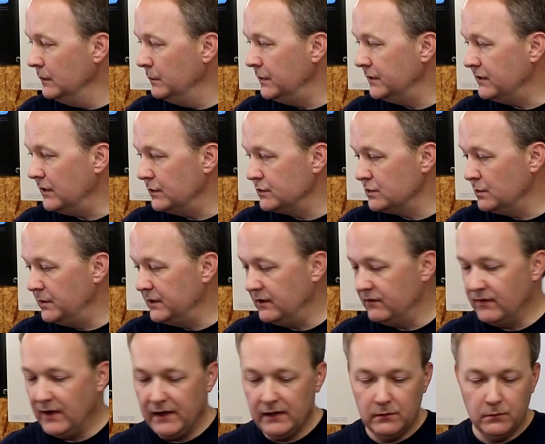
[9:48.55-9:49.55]
But those will be
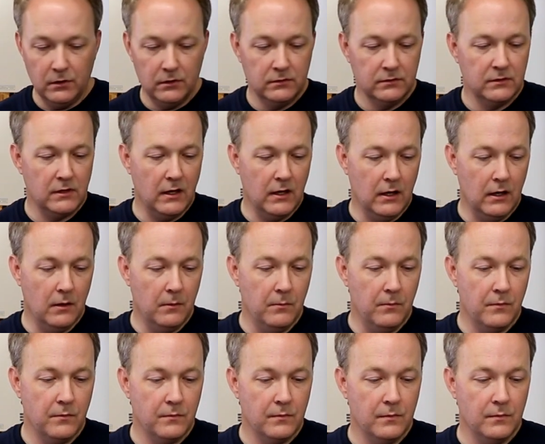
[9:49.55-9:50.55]
available.
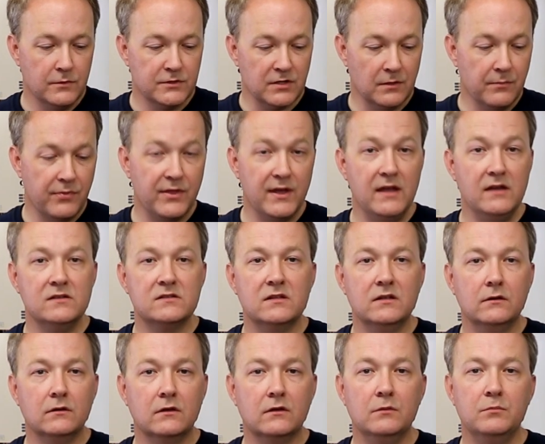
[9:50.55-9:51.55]
Some things
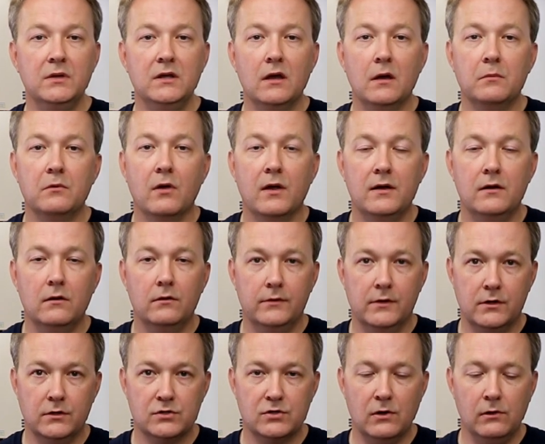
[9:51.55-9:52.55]
that could be upgraded on
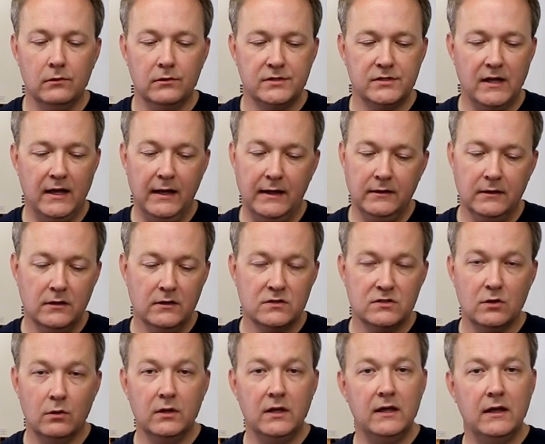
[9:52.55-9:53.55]
the controller side.
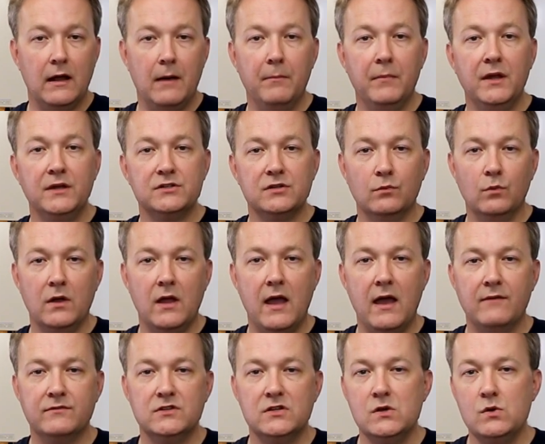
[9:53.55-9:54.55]
So again, I mentioned we
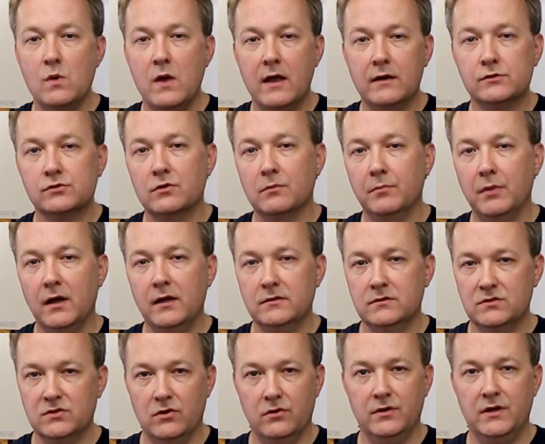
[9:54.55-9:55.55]
have two extra
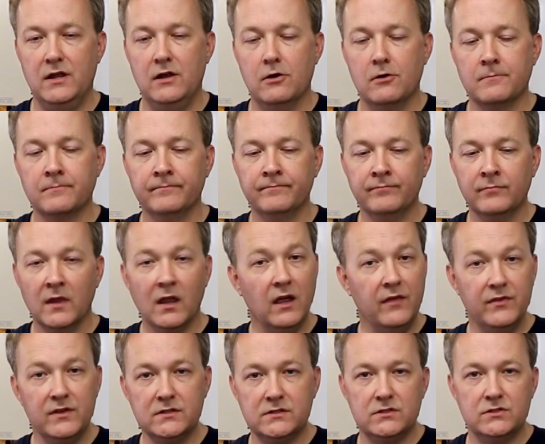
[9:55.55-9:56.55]
buttons on here.
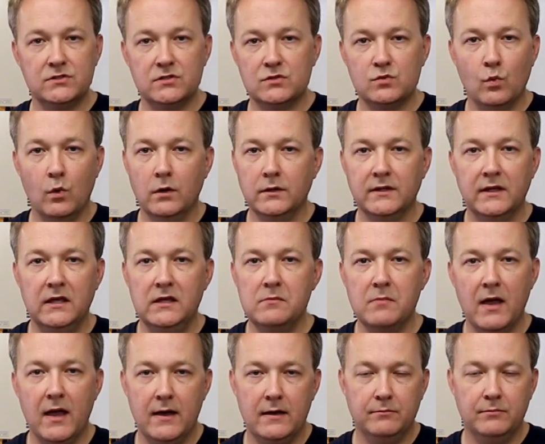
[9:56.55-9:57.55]
And this is just one
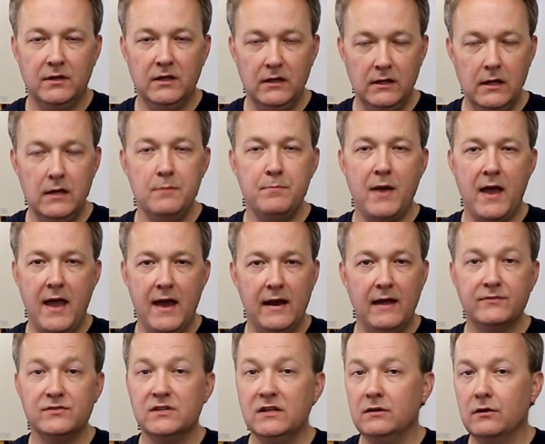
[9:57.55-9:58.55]
keypad.
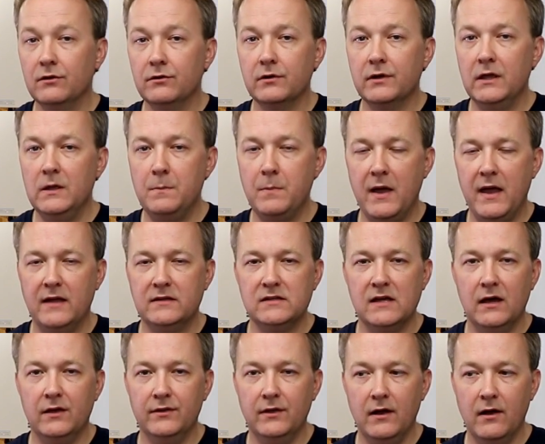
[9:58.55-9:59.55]
I've seen other keypads
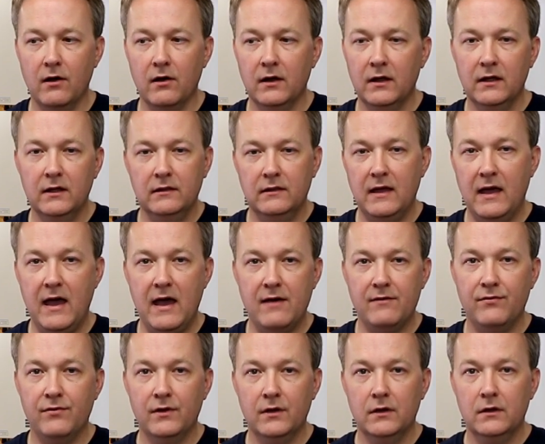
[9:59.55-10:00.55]
out there that
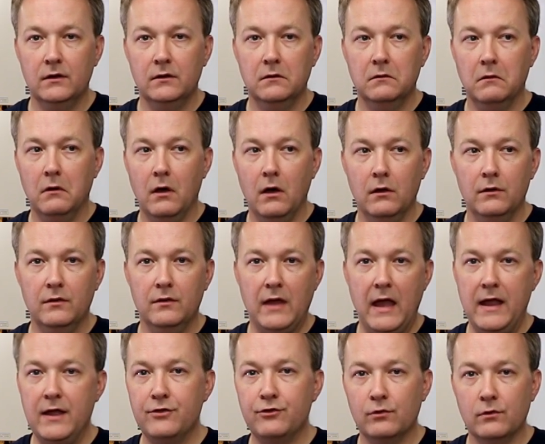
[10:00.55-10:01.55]
have
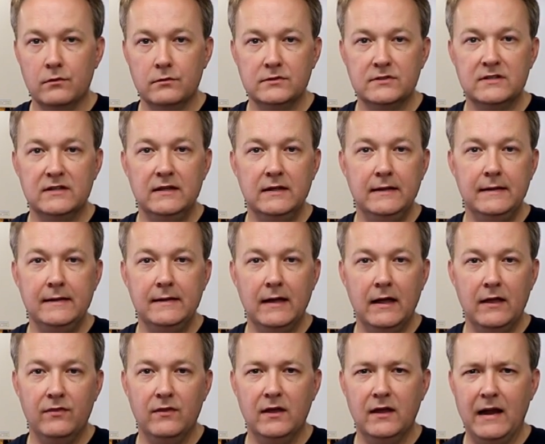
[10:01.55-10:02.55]
A through Z,
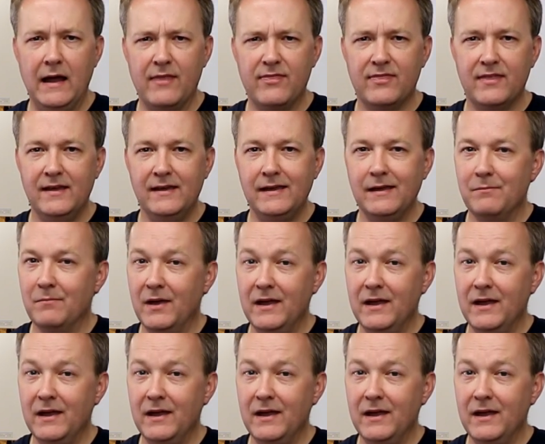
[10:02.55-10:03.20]
and then I think it